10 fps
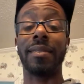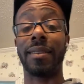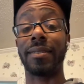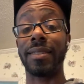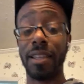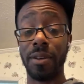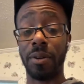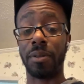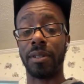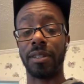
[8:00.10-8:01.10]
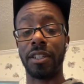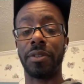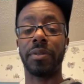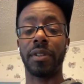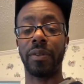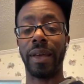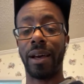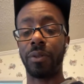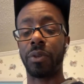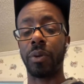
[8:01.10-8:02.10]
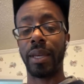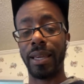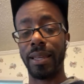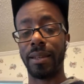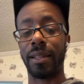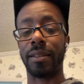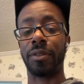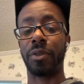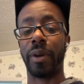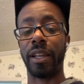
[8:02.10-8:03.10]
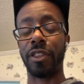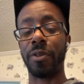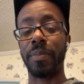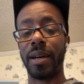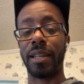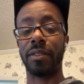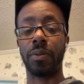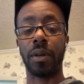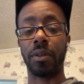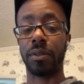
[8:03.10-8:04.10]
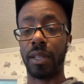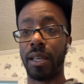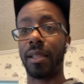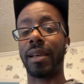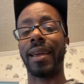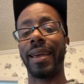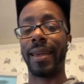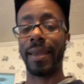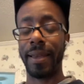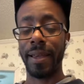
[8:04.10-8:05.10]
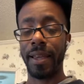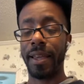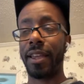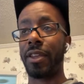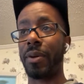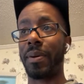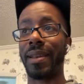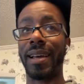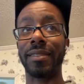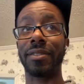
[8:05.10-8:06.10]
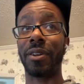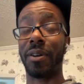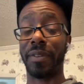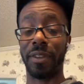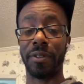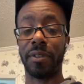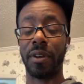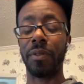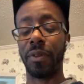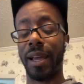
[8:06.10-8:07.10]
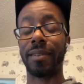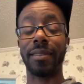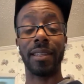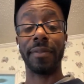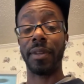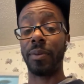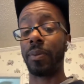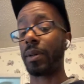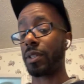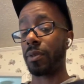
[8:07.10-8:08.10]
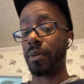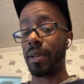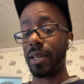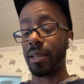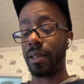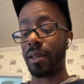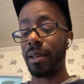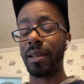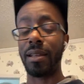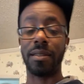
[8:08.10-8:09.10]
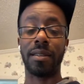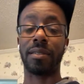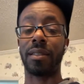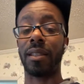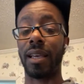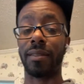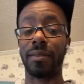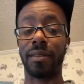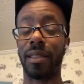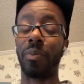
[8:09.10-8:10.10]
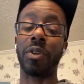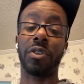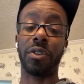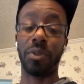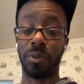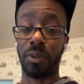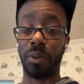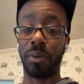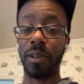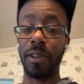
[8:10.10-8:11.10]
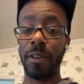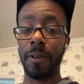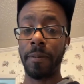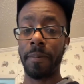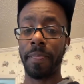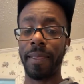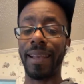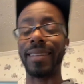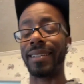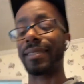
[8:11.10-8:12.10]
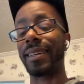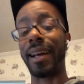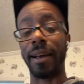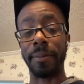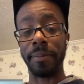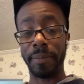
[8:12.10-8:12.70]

a skill to teach yourself how to eat and train your body to understand, like, hey, you are not starving yourself. You're actually giving it what you need. It's just less than what you're used to. That takes time.